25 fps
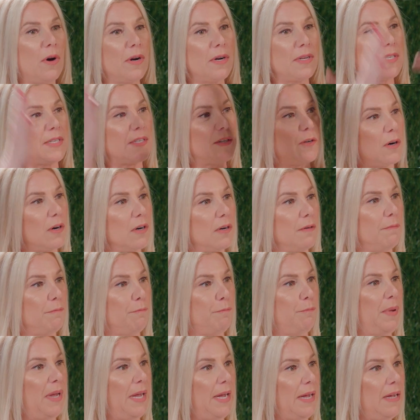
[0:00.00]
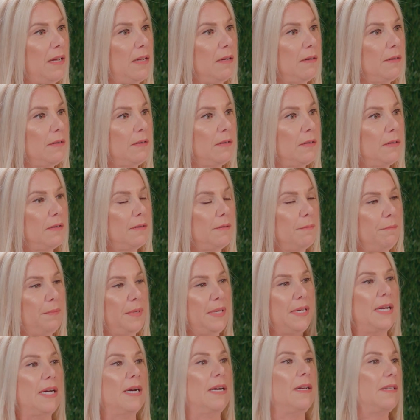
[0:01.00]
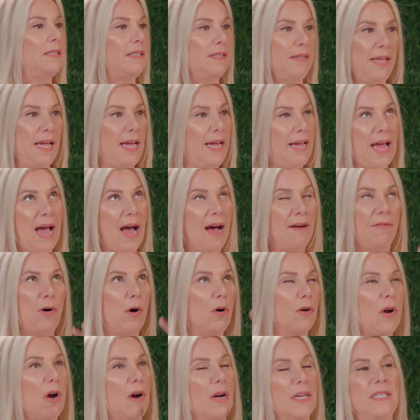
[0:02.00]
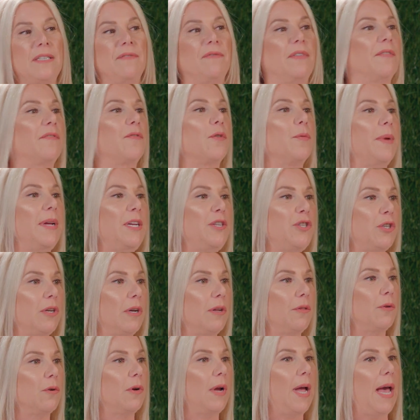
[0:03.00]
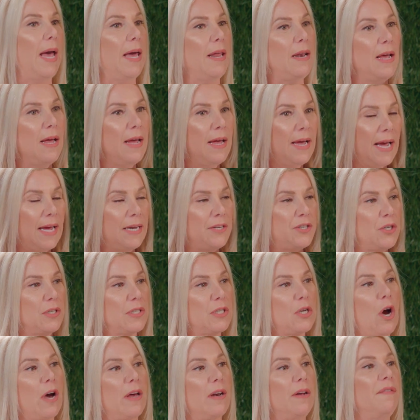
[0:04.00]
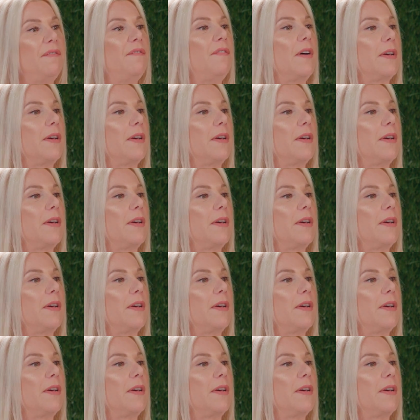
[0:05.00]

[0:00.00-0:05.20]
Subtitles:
want to start big because they have all kinds of information in their head and just kind of